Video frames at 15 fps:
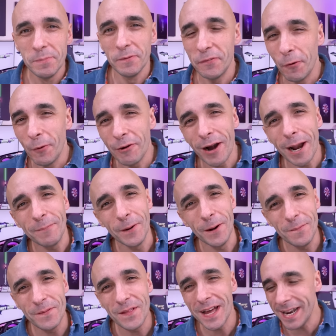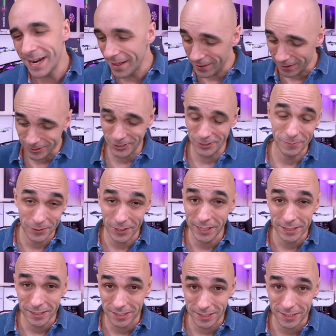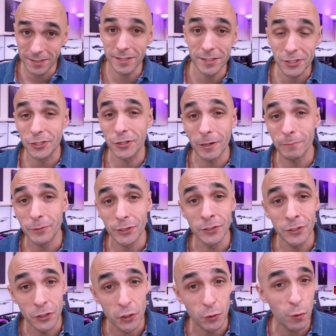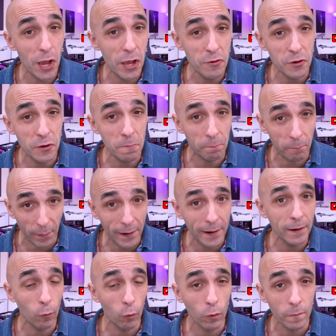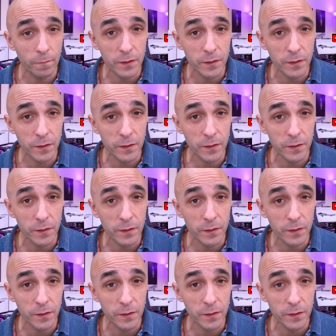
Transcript: Before we wrap up then, there are some links in the description to where you can buy all